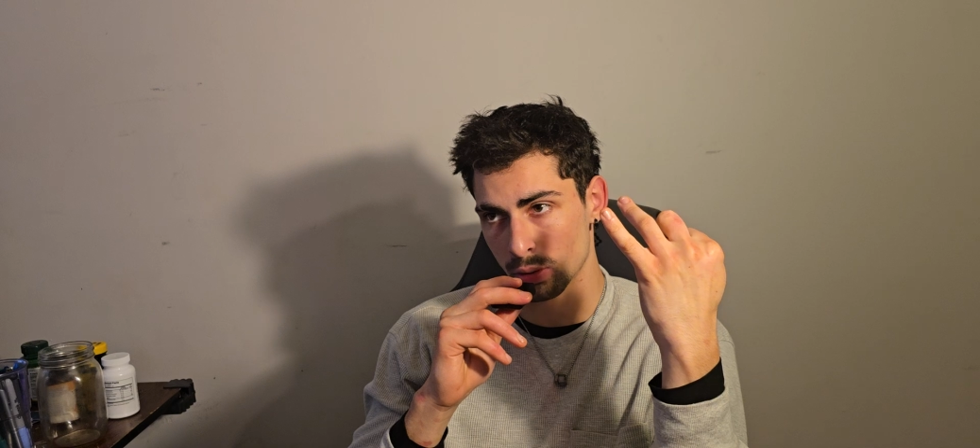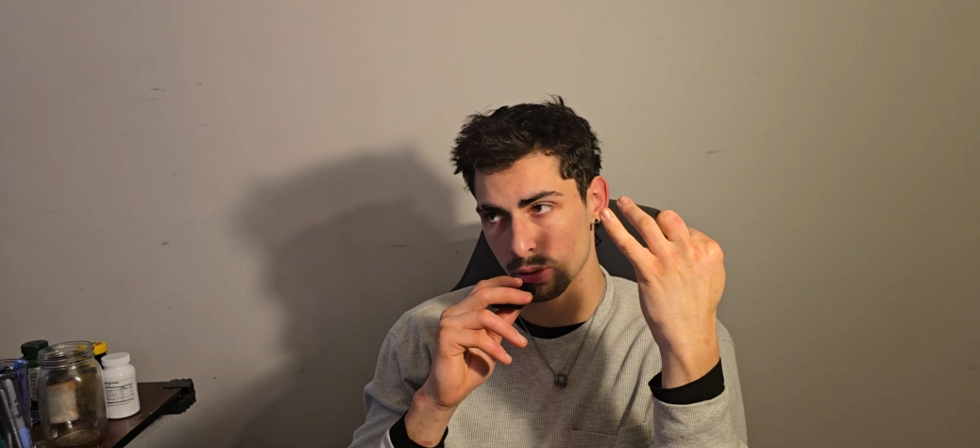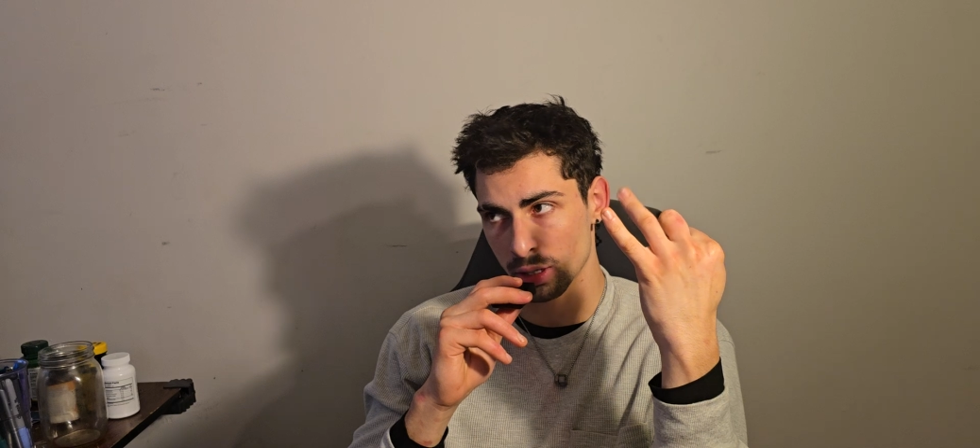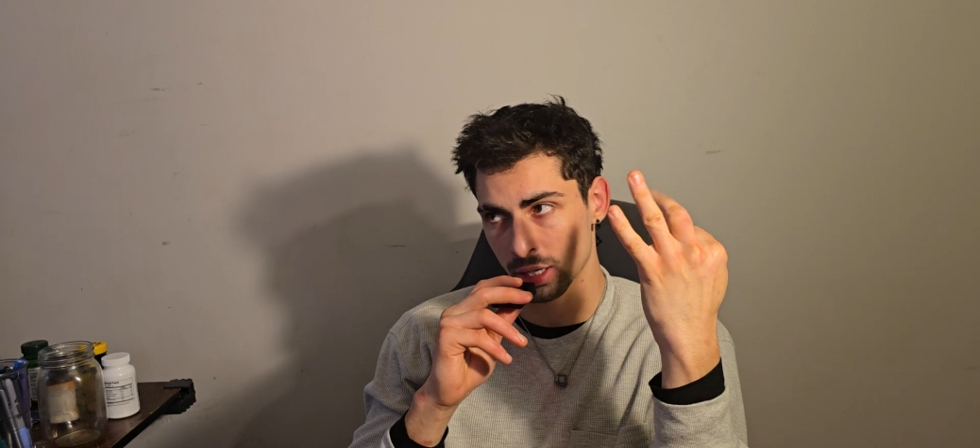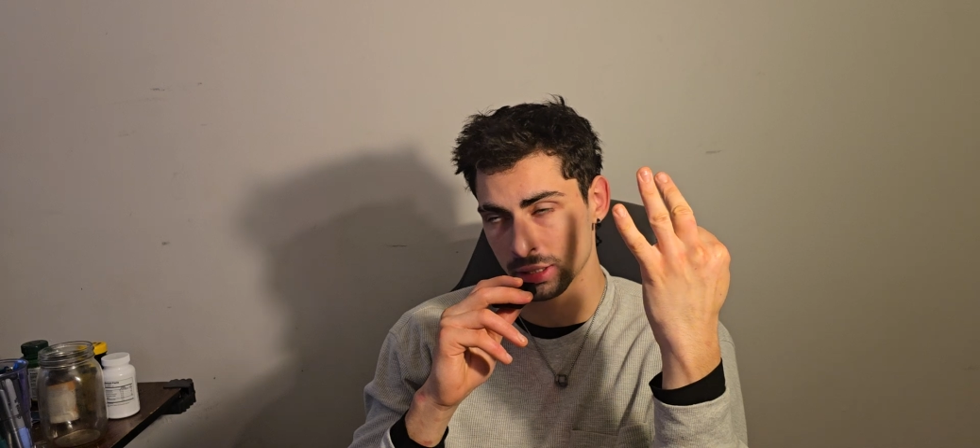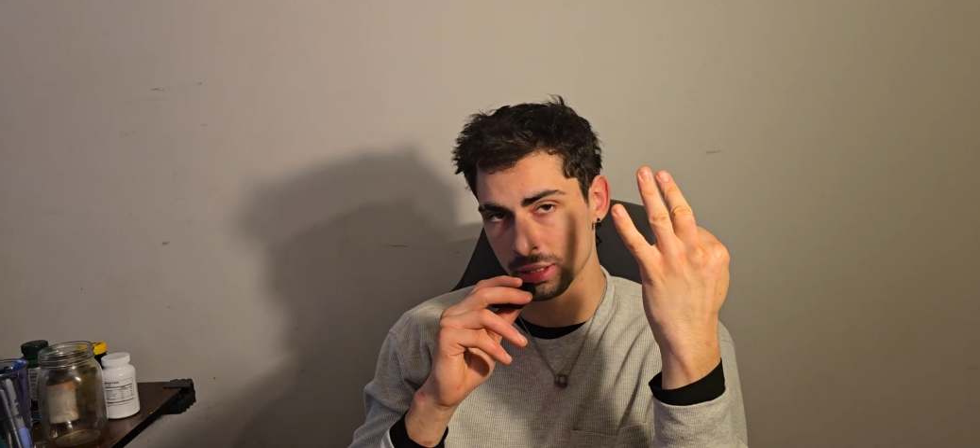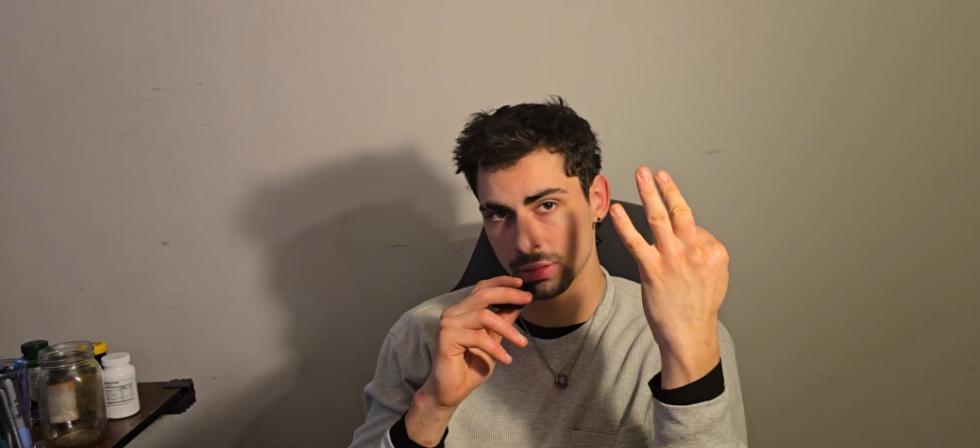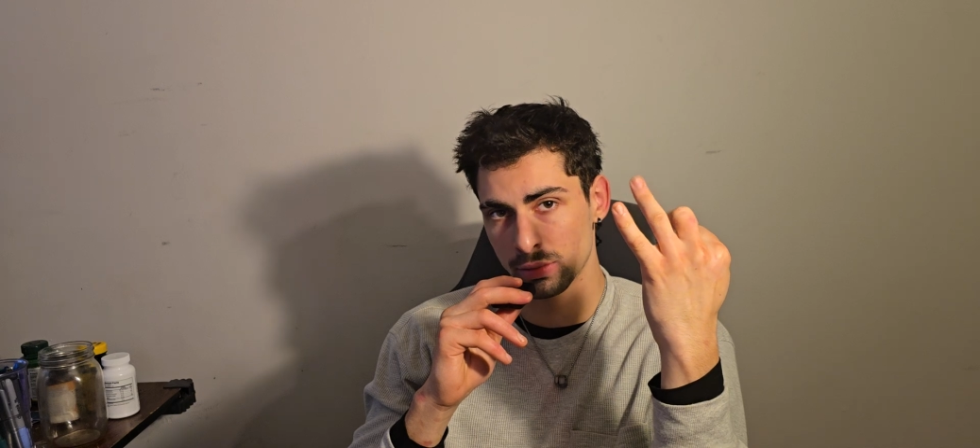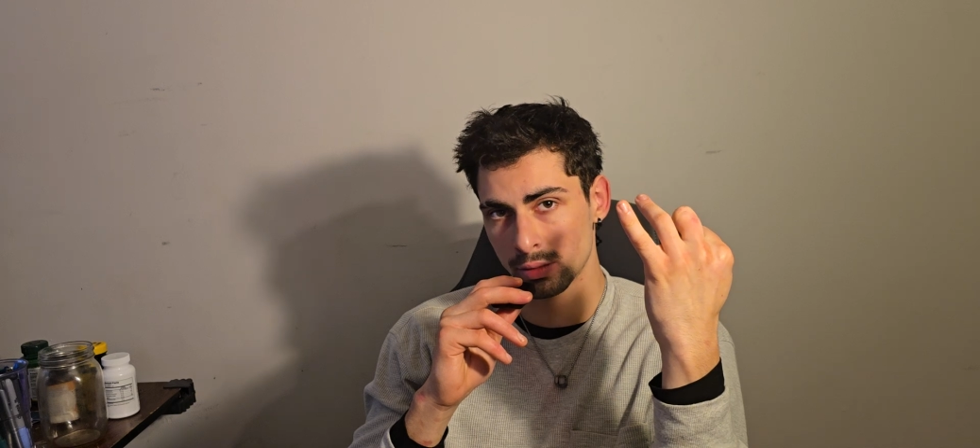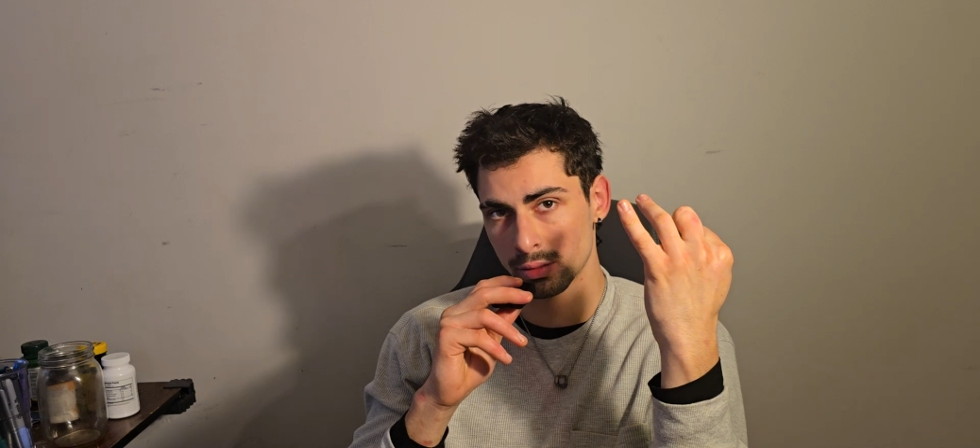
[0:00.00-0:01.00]

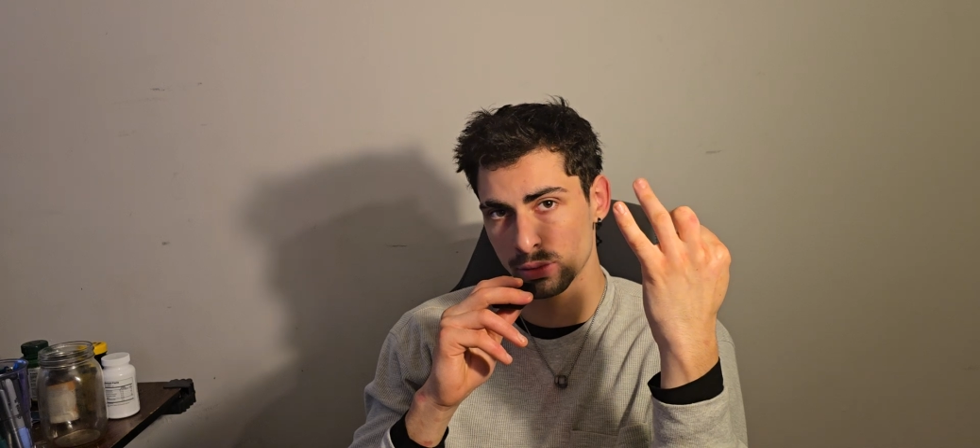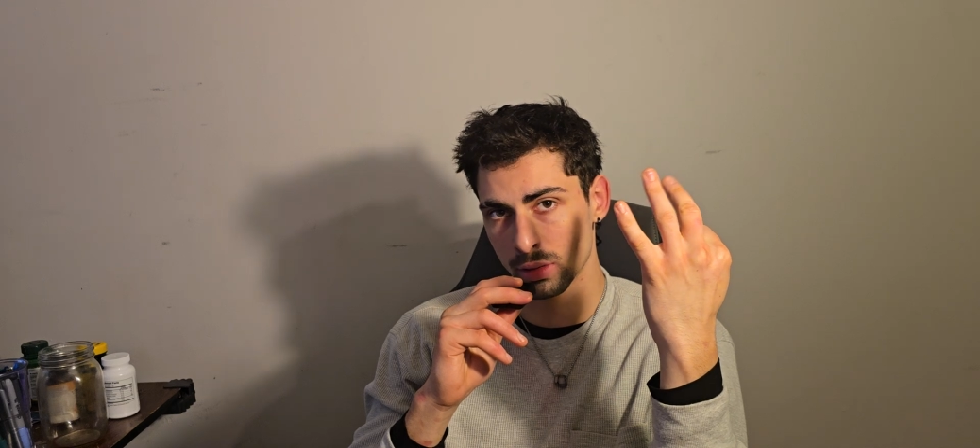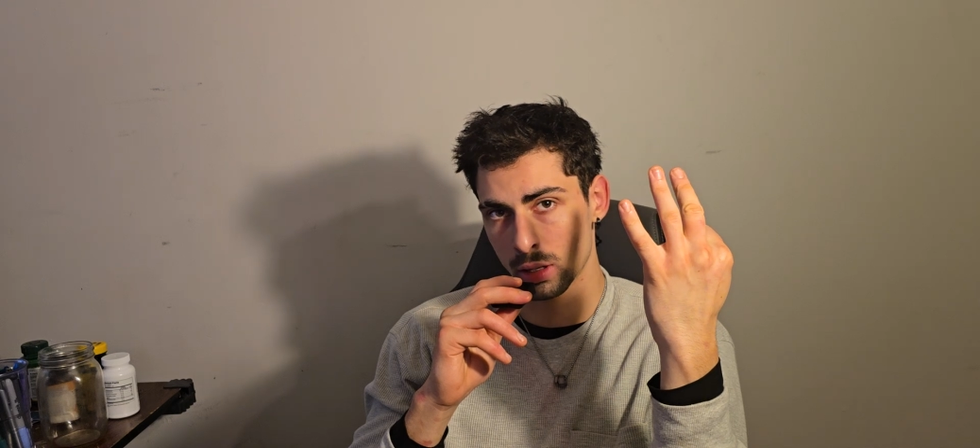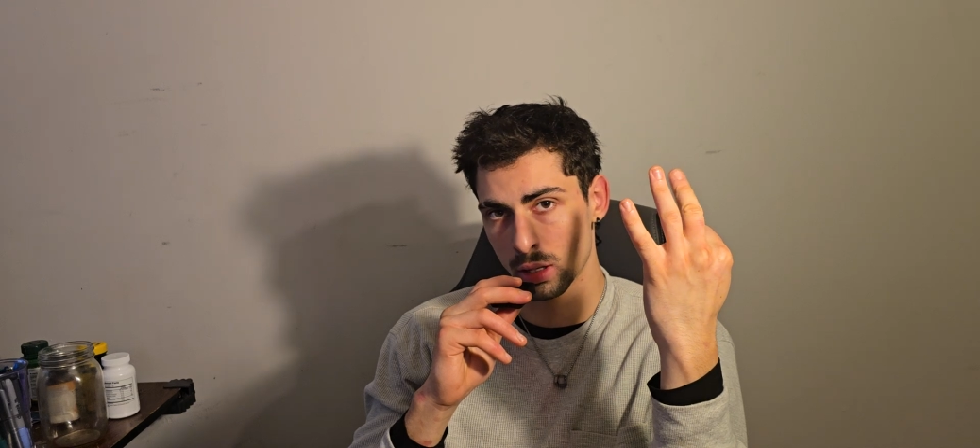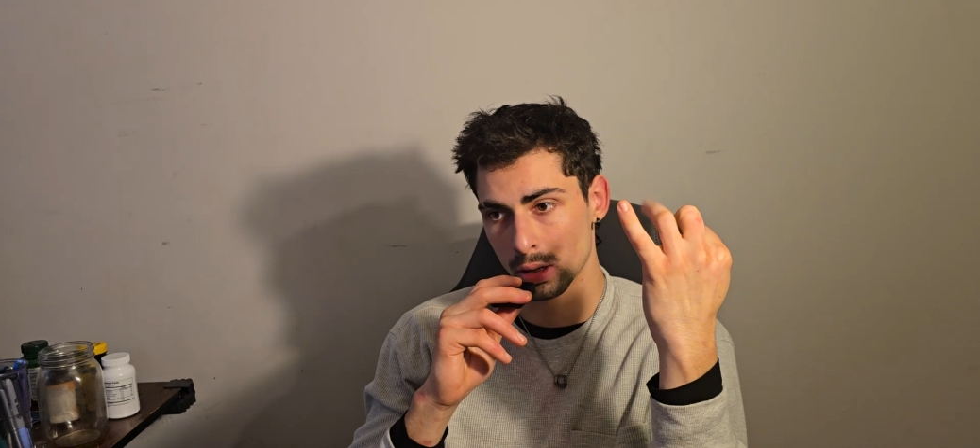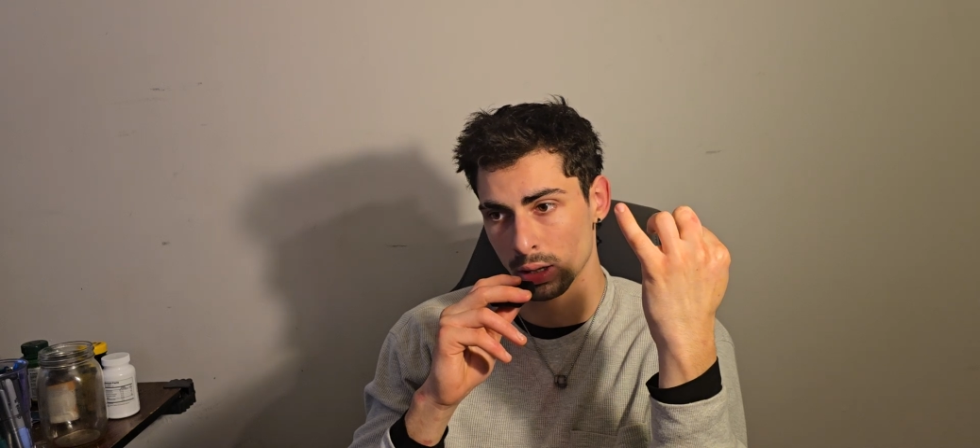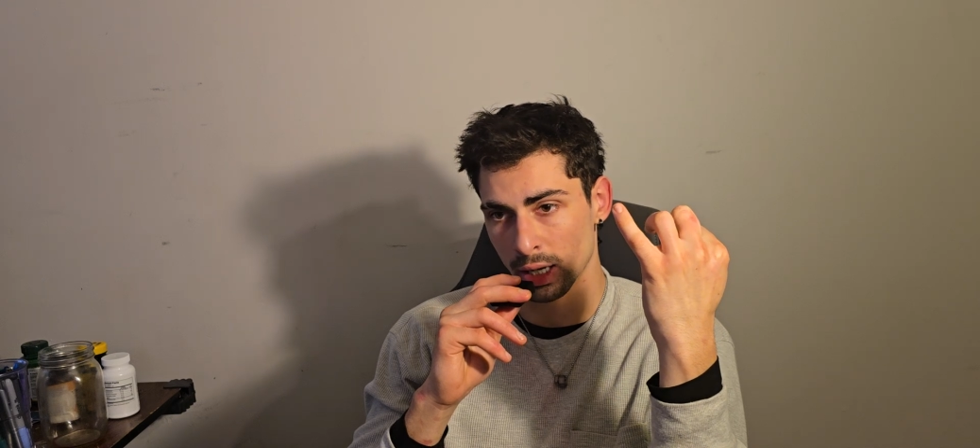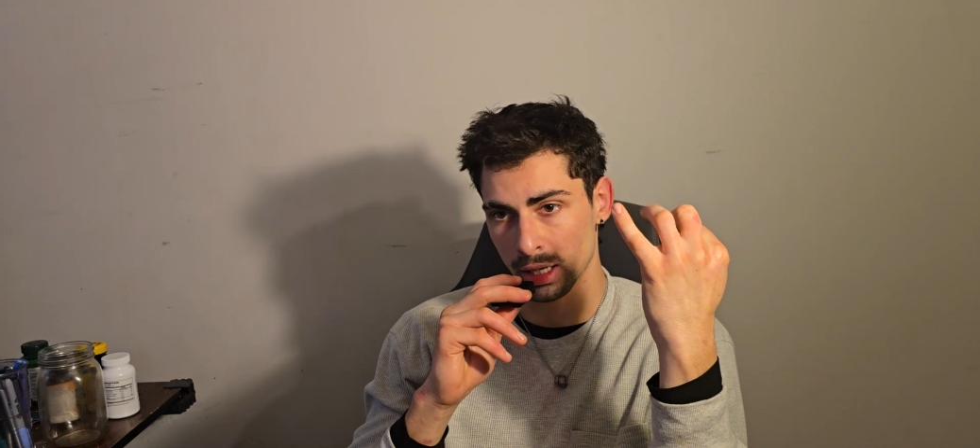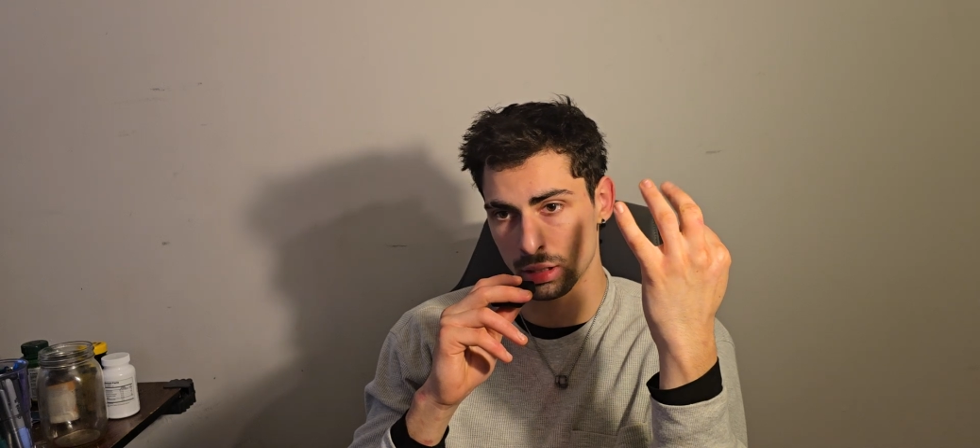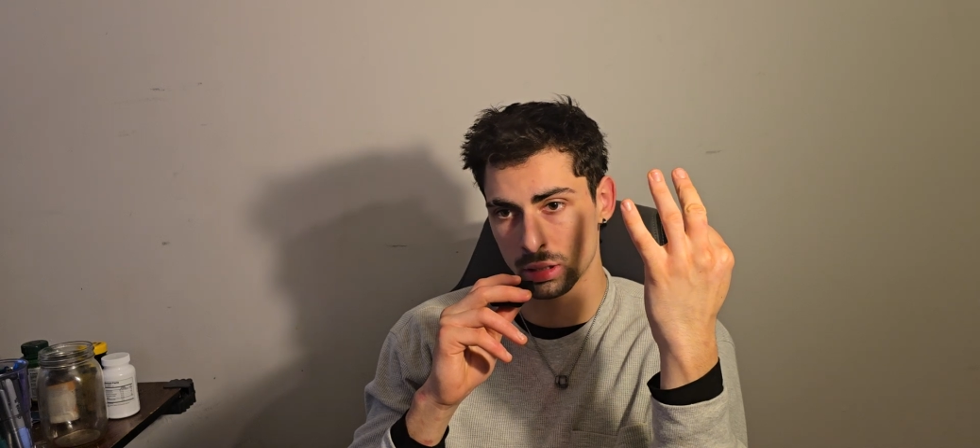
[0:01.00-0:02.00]
productive,
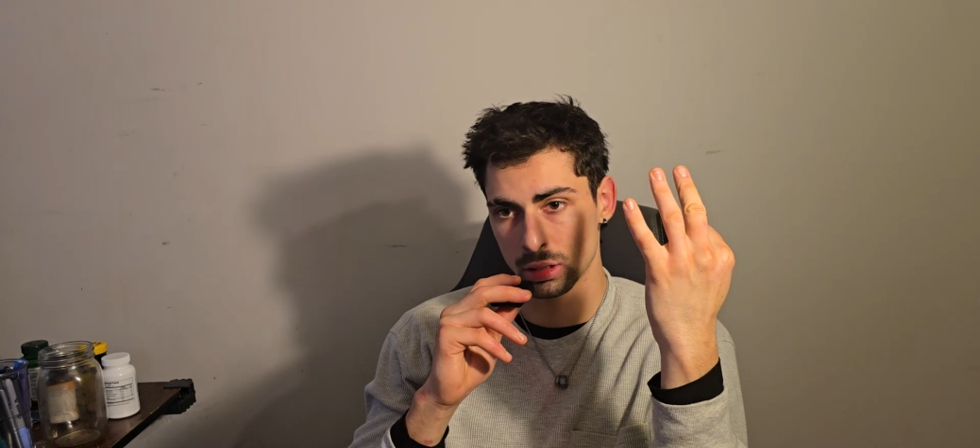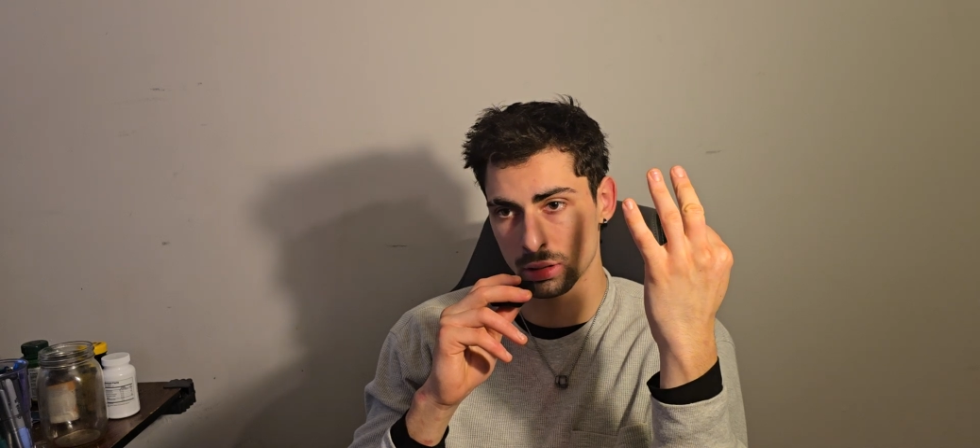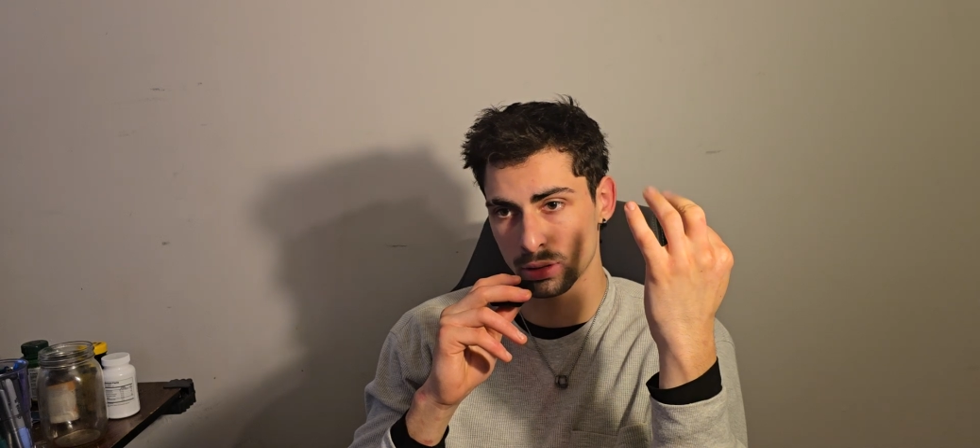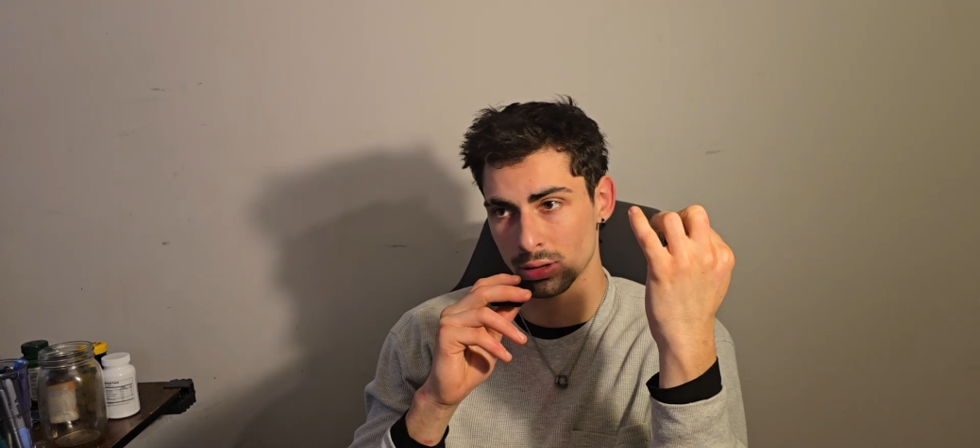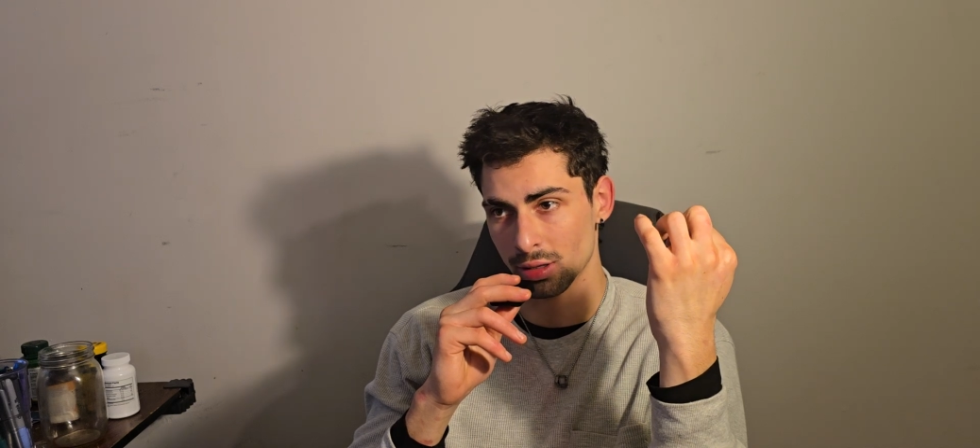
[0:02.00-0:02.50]
like